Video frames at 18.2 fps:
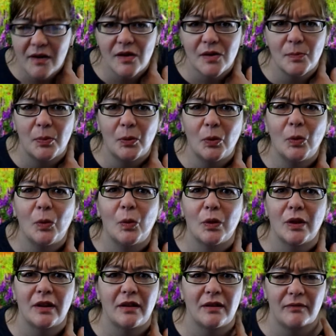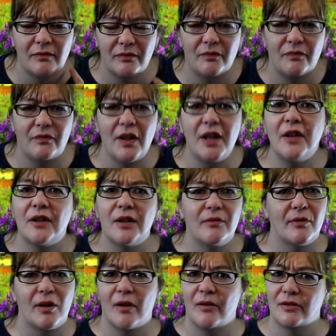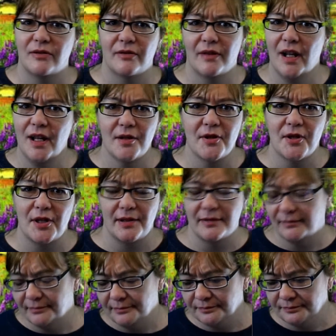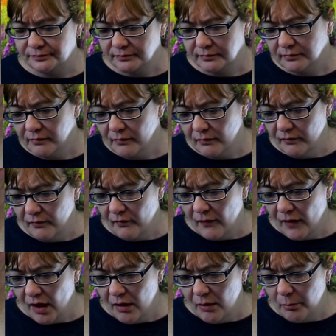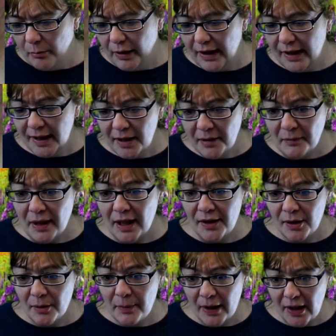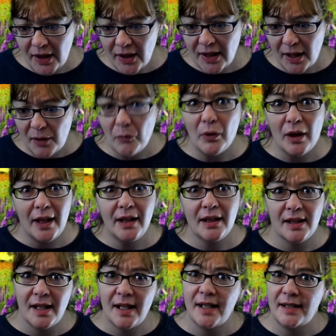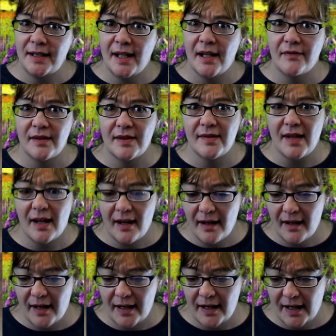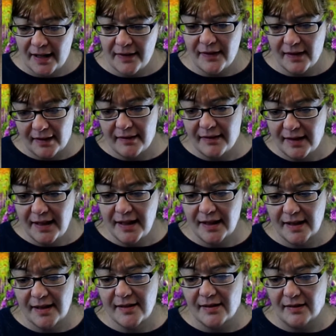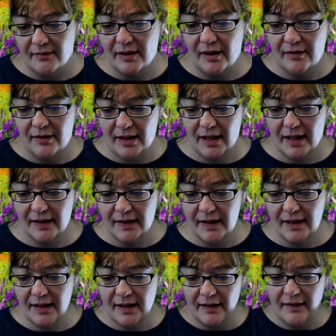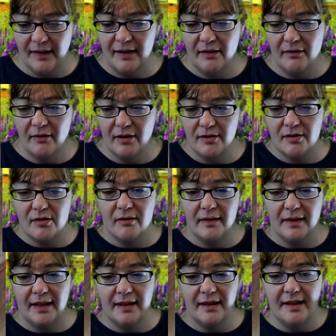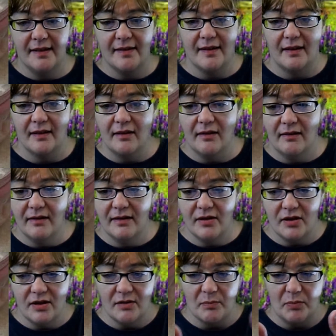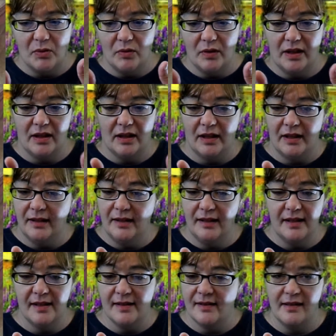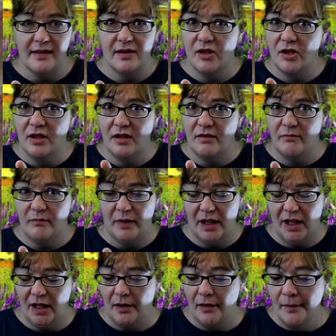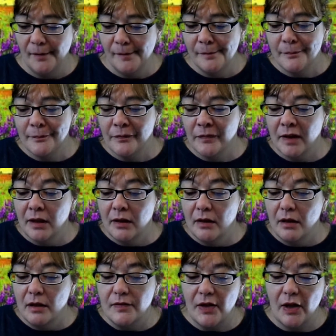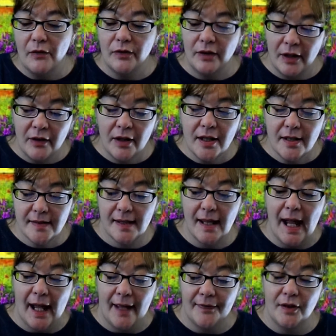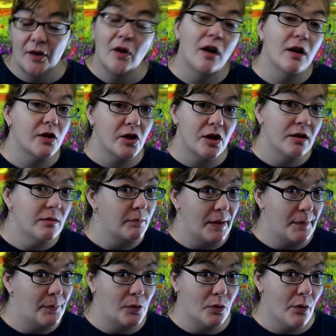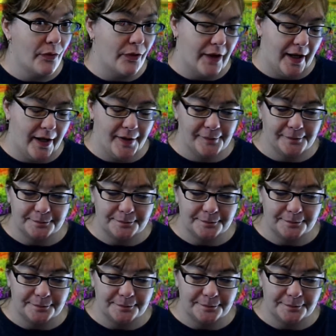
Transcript: pulled in a very wrong direction. But anyway, they're painting a white line down the side. I, I think it is the road, and I think I think the road's going like this, and the car's just pulled in like this, and it shouldn't be. So there is that. The car shouldn't be pulled there.